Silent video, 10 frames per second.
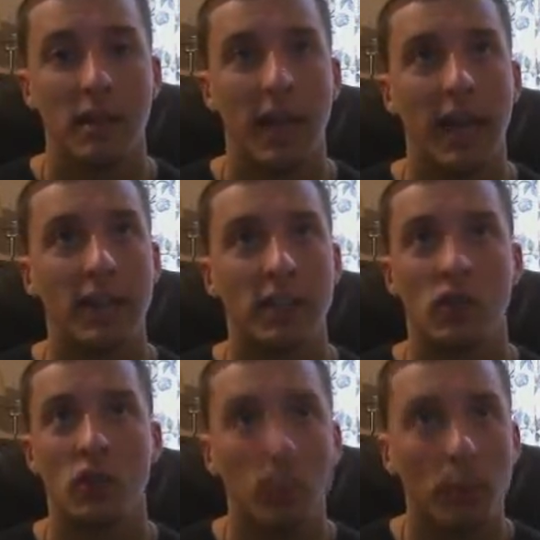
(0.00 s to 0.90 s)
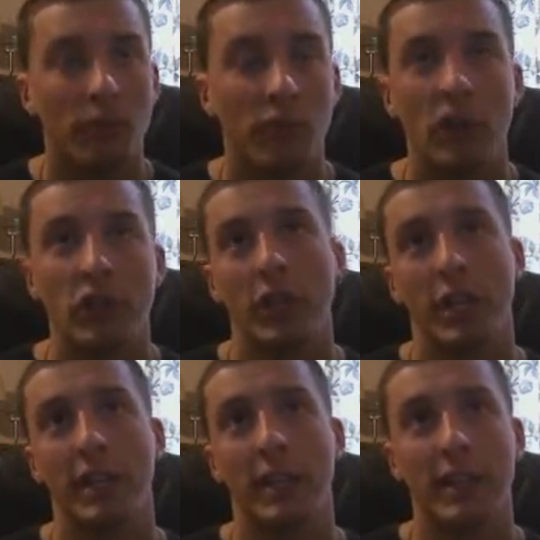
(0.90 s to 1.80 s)
And it's super
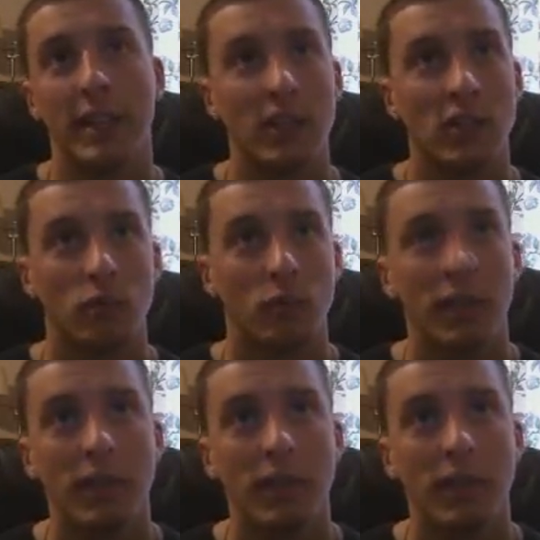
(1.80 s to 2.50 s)
frustrating, and, it, and it's really